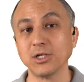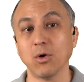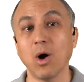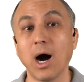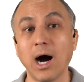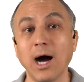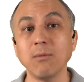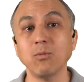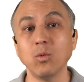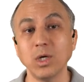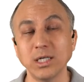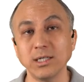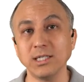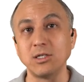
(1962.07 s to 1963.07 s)
So I'm
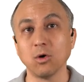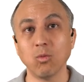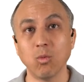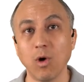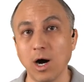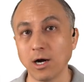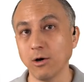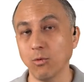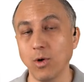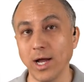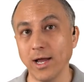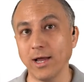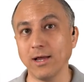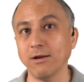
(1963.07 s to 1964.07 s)
willing to walk
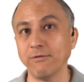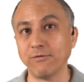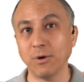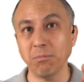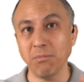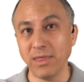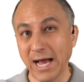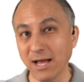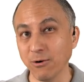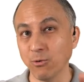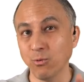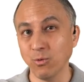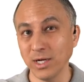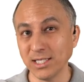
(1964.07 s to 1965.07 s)
away from
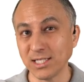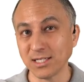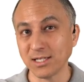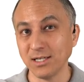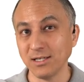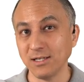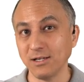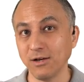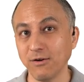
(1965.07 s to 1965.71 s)
that risk